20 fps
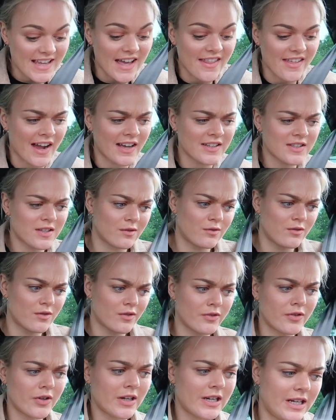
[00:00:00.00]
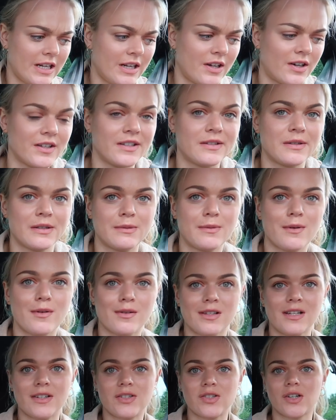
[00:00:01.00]
Yeah, they had some really nice ones, but it
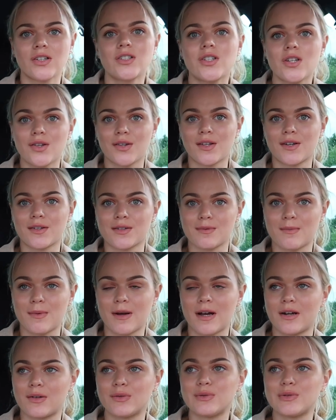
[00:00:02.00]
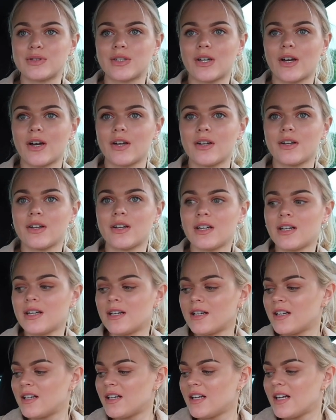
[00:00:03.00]
was literally like £2,000, so a
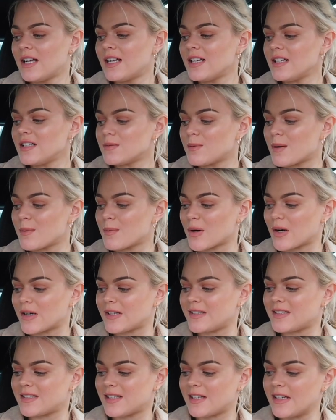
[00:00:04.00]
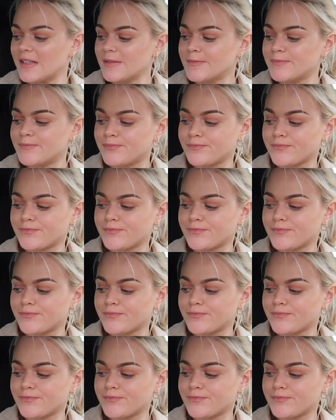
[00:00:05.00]
little bit pricey,